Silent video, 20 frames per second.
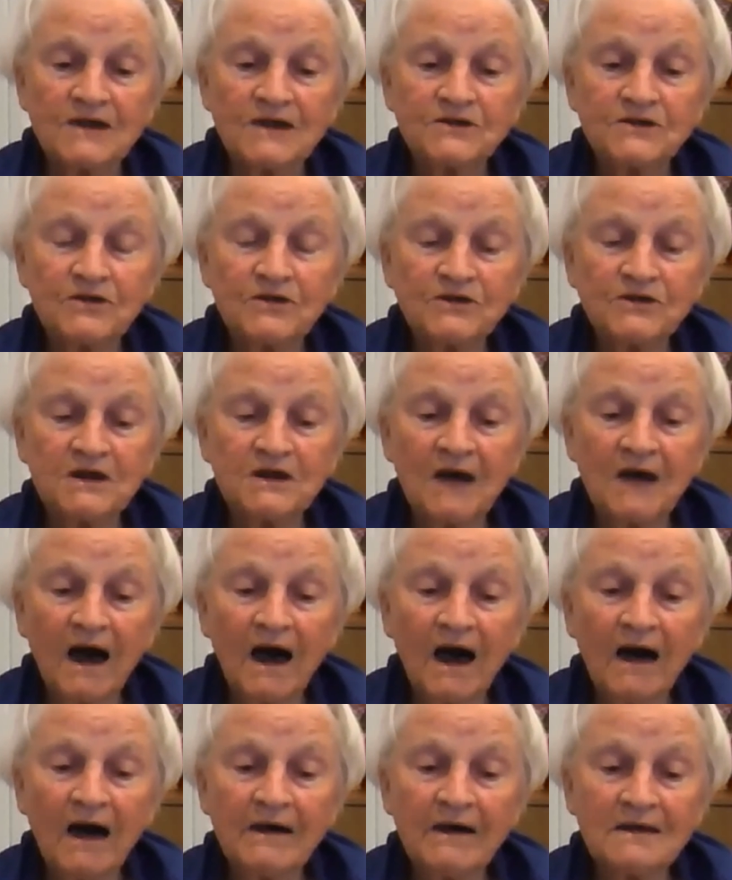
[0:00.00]
So she
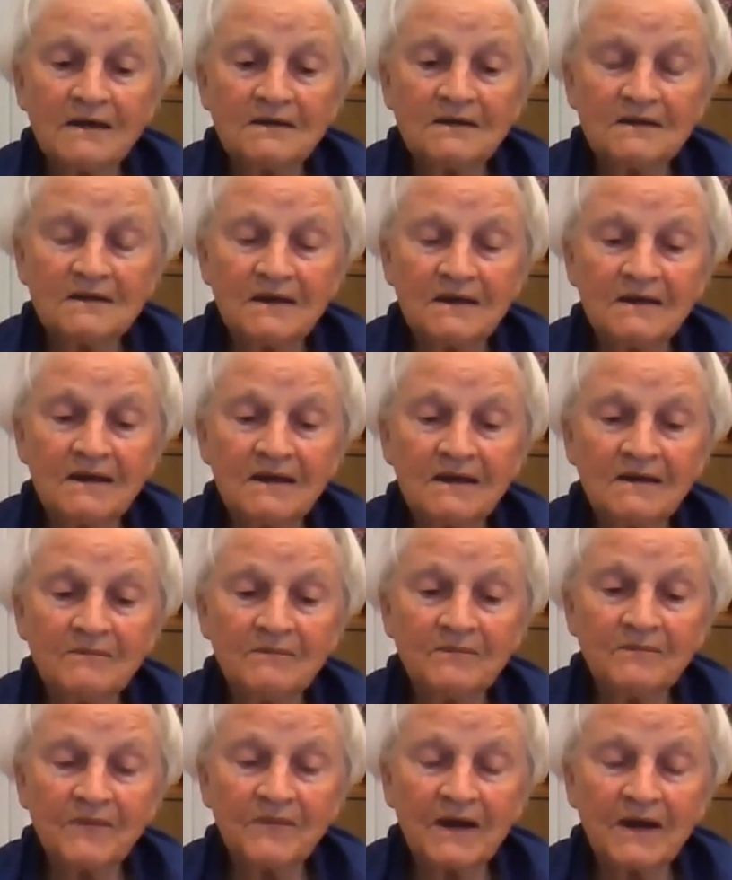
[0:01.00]
hired
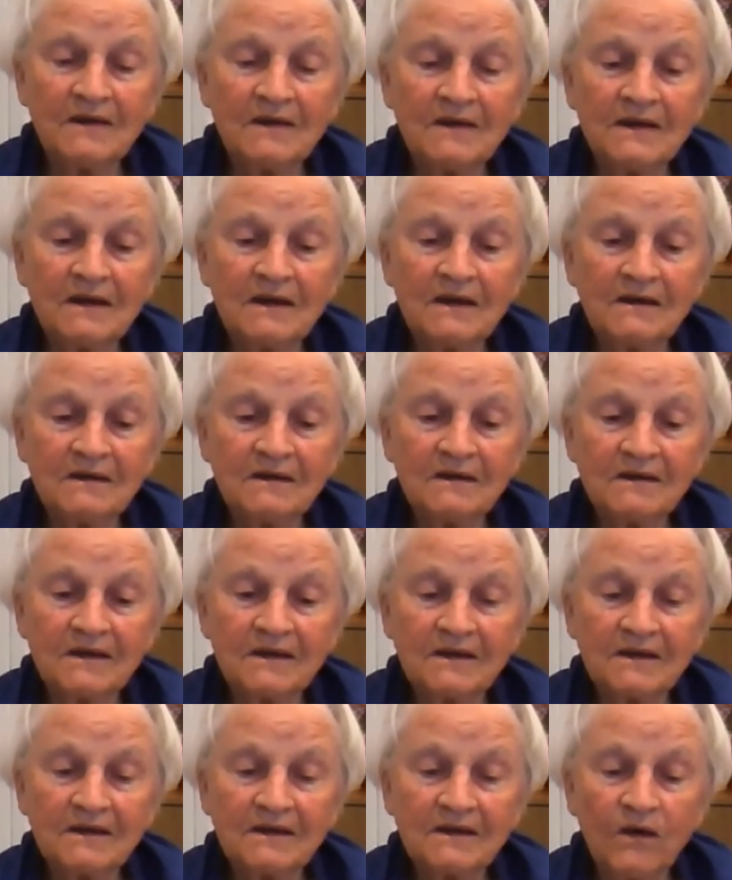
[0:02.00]
a little
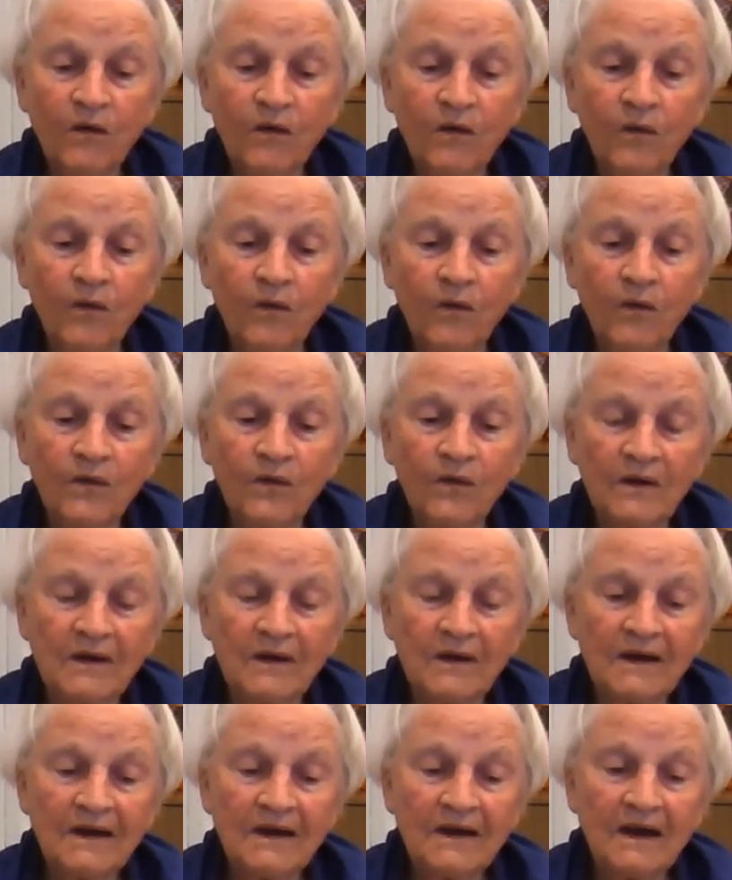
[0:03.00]
hall,
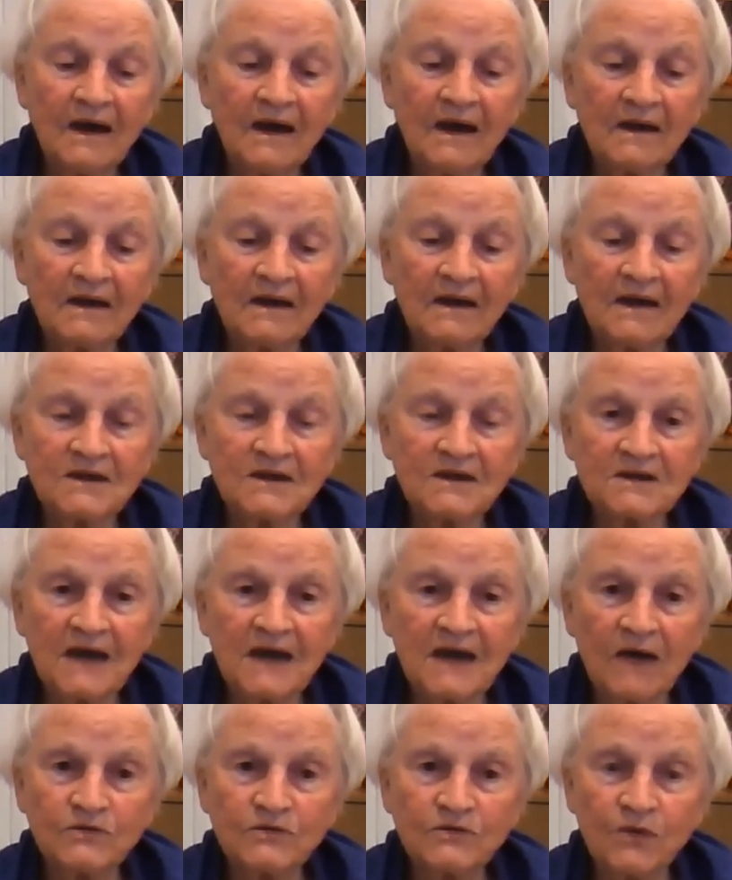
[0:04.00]
a
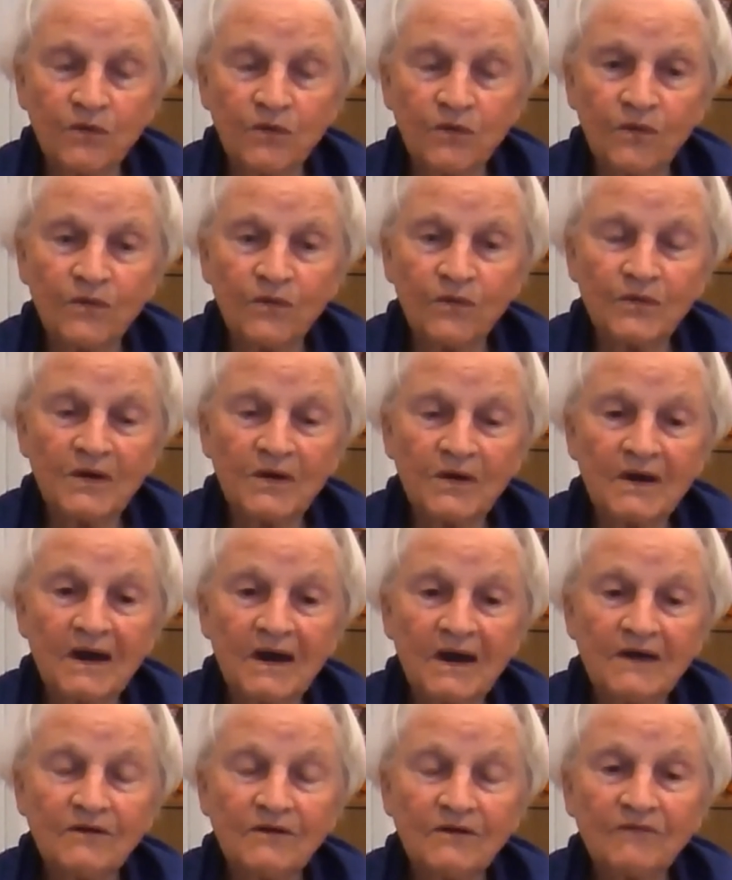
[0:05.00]
scout hall,
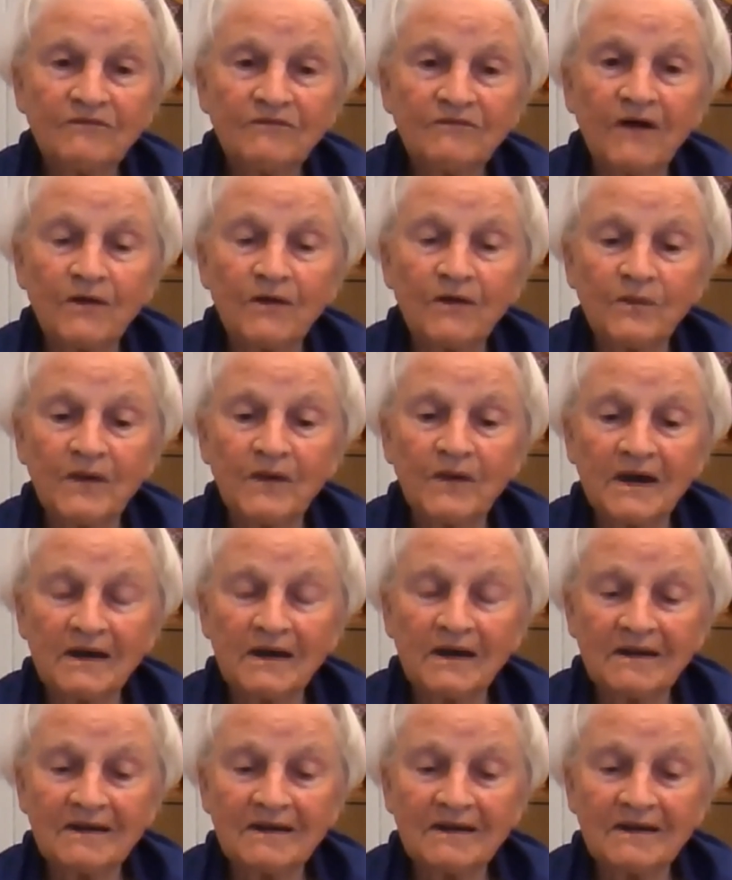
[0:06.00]
not far away.